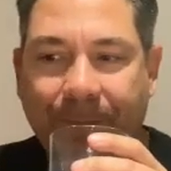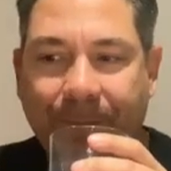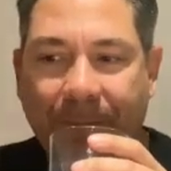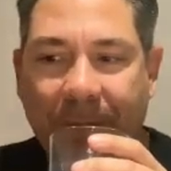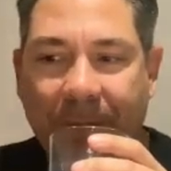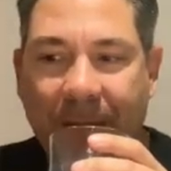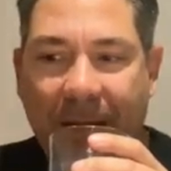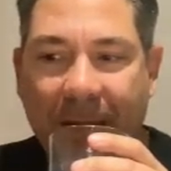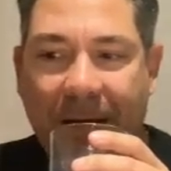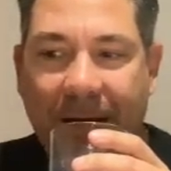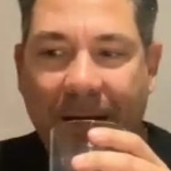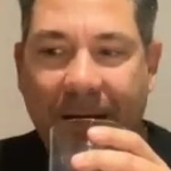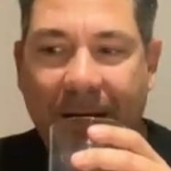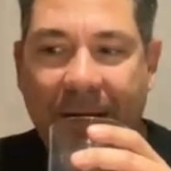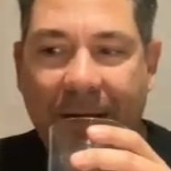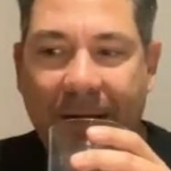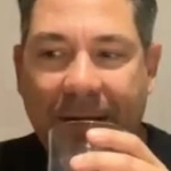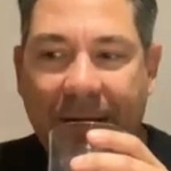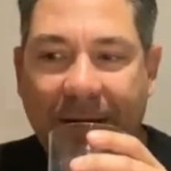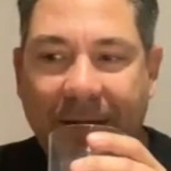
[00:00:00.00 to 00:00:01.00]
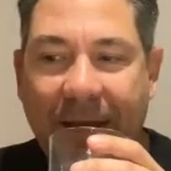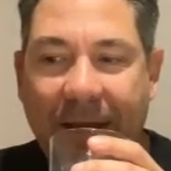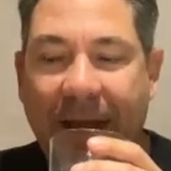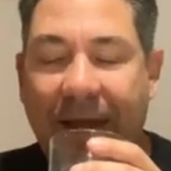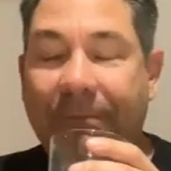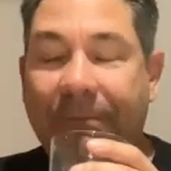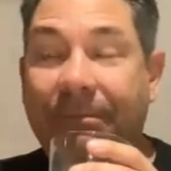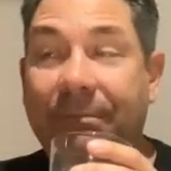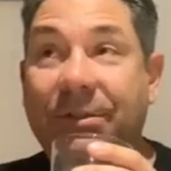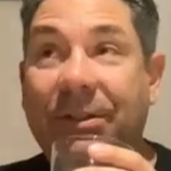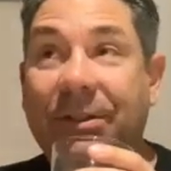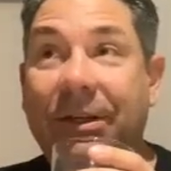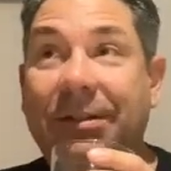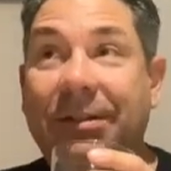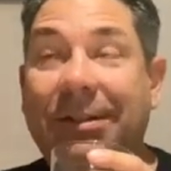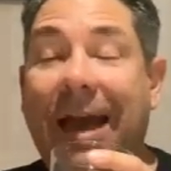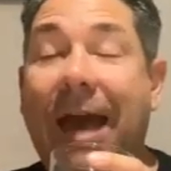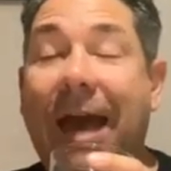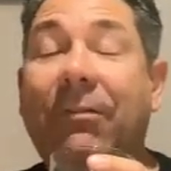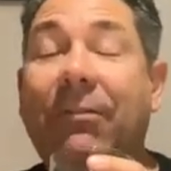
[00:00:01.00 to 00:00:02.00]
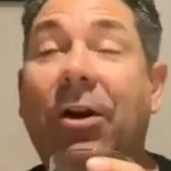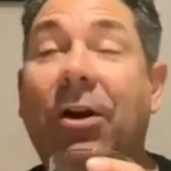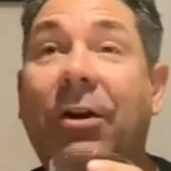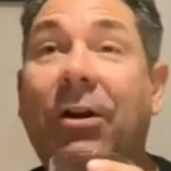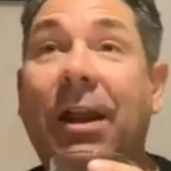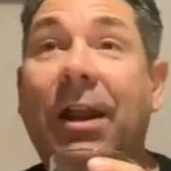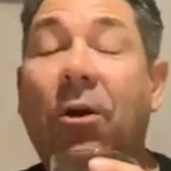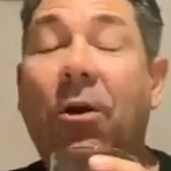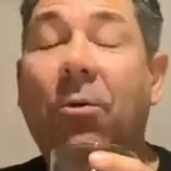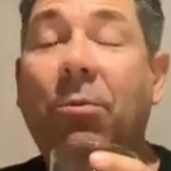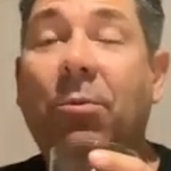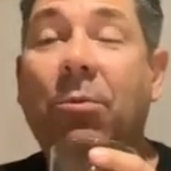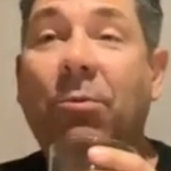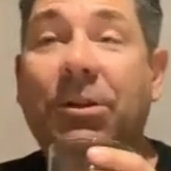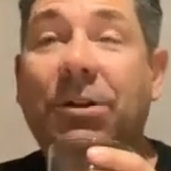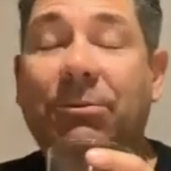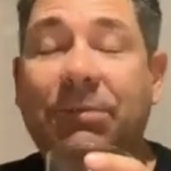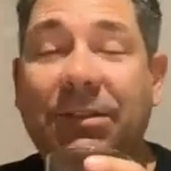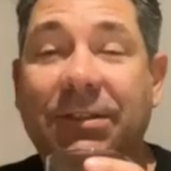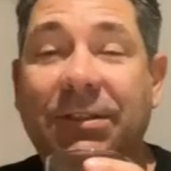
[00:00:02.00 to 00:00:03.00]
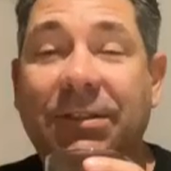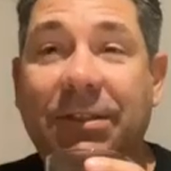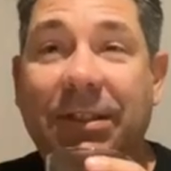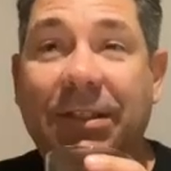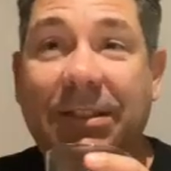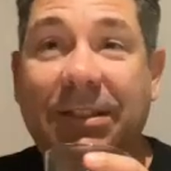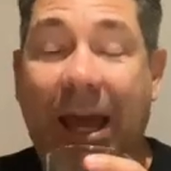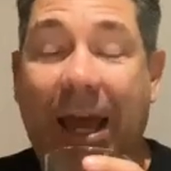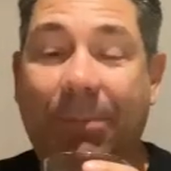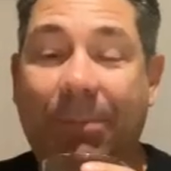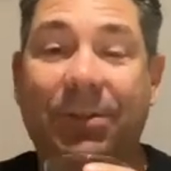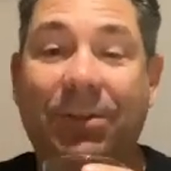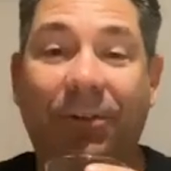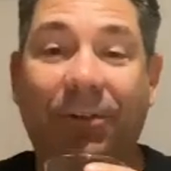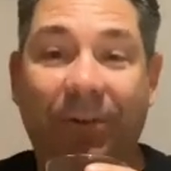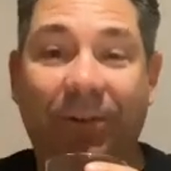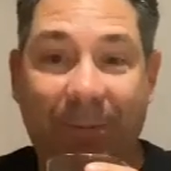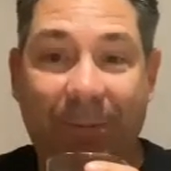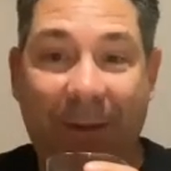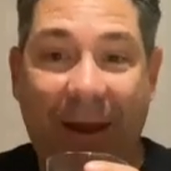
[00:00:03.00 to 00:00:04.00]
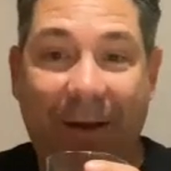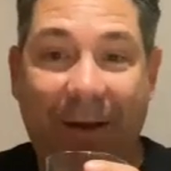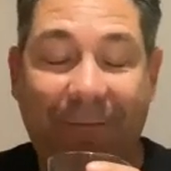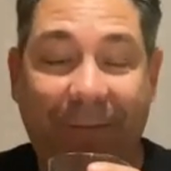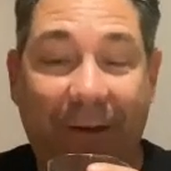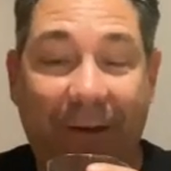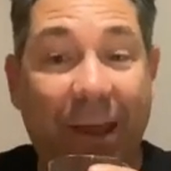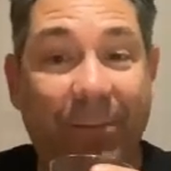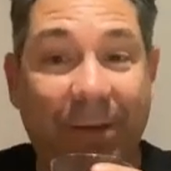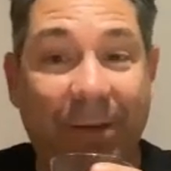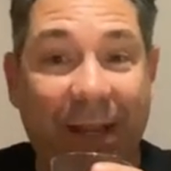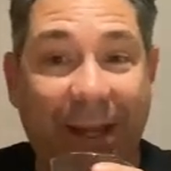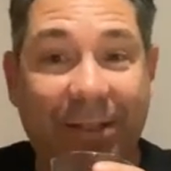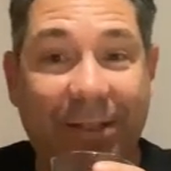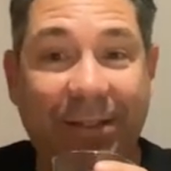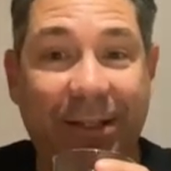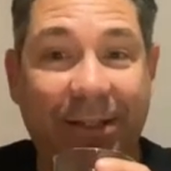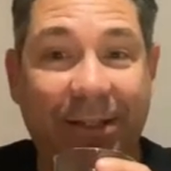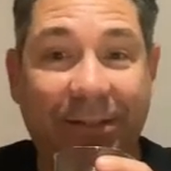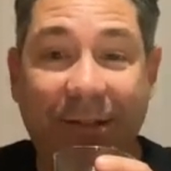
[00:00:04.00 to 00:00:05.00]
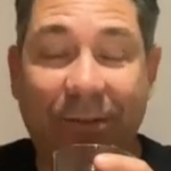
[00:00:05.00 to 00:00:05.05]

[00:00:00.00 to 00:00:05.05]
to have it on an album which is absolutely about fame and excess,